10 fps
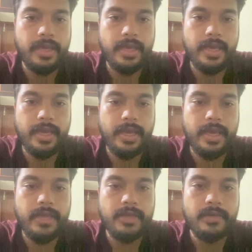
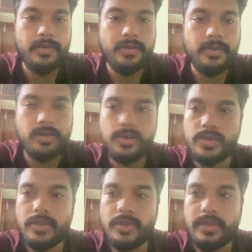And
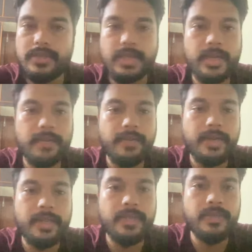is there
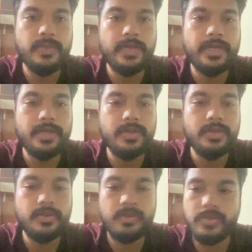anywhere else we need
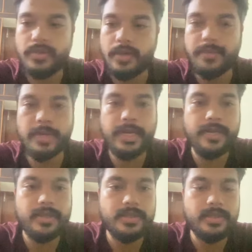to
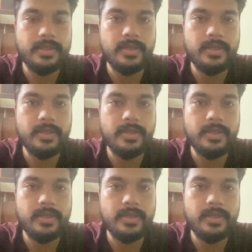update this?